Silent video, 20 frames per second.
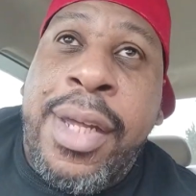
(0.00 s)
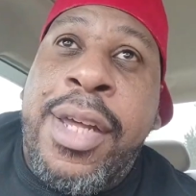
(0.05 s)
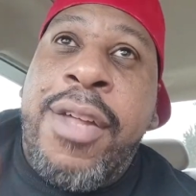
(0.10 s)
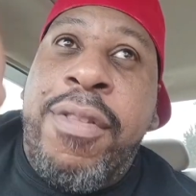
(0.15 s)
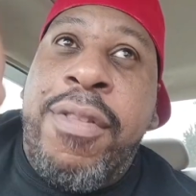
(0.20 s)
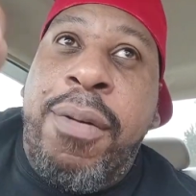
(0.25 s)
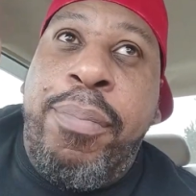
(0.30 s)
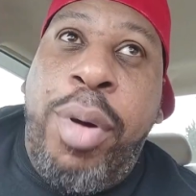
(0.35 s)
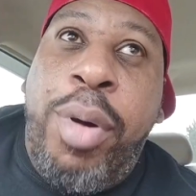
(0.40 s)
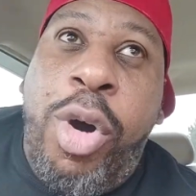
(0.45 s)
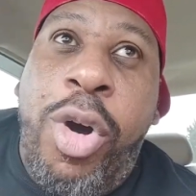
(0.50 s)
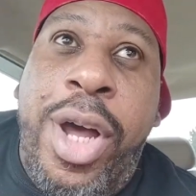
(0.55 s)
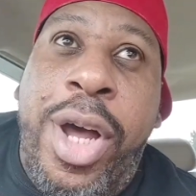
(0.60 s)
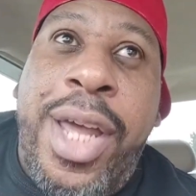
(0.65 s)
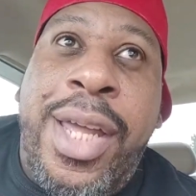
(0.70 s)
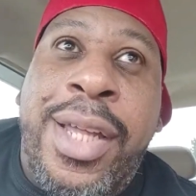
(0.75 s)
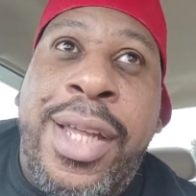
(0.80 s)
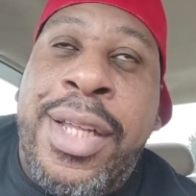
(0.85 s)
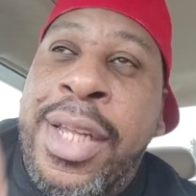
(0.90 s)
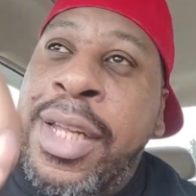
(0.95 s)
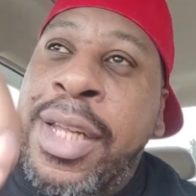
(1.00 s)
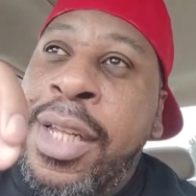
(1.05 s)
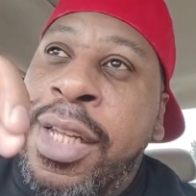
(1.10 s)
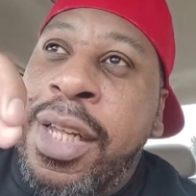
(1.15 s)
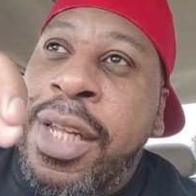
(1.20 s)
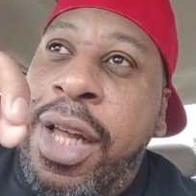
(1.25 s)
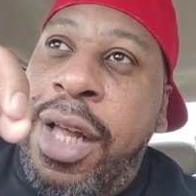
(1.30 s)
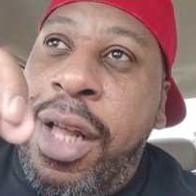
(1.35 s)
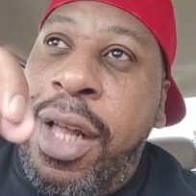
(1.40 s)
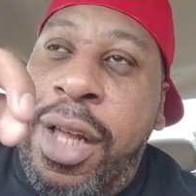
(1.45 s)
The boy
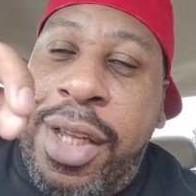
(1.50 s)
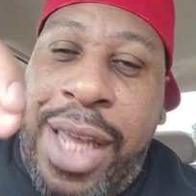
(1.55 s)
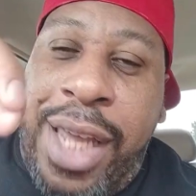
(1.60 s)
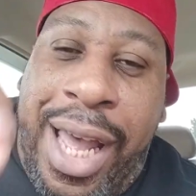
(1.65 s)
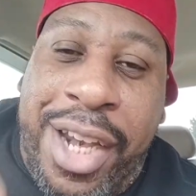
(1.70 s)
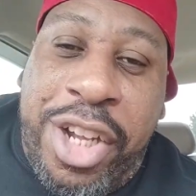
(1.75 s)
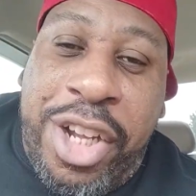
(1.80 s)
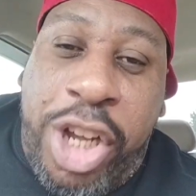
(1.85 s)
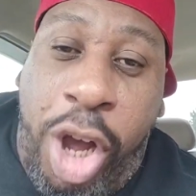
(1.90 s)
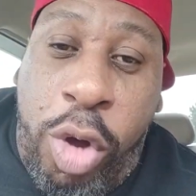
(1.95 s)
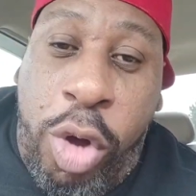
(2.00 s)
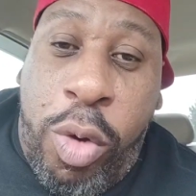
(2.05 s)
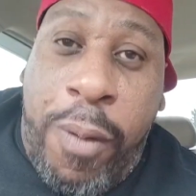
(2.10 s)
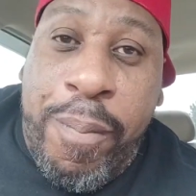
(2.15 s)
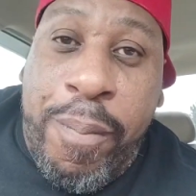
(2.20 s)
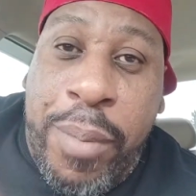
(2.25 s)
uh, gotta go.